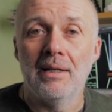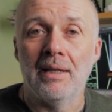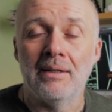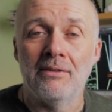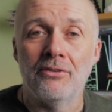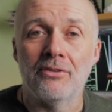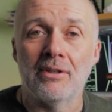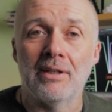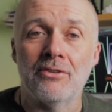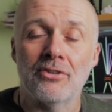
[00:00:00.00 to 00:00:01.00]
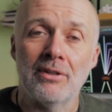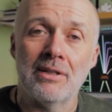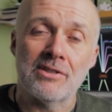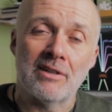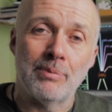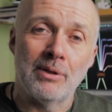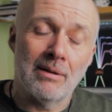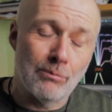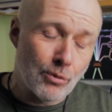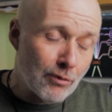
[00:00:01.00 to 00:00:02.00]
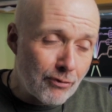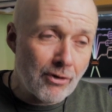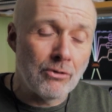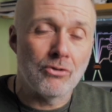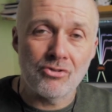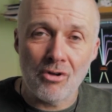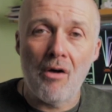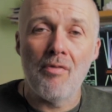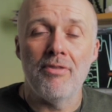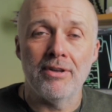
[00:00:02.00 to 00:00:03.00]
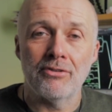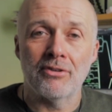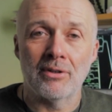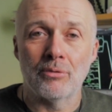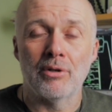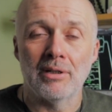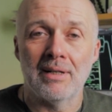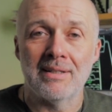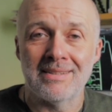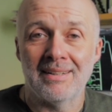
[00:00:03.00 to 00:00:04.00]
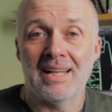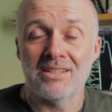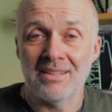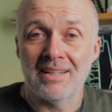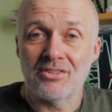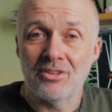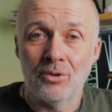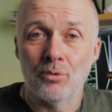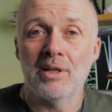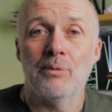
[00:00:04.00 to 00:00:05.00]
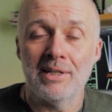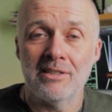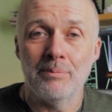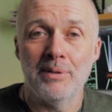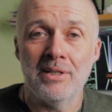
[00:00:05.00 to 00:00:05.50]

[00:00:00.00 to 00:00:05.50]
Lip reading: And it's only as I've become more focused on this that I realized that actually that's a great way to be.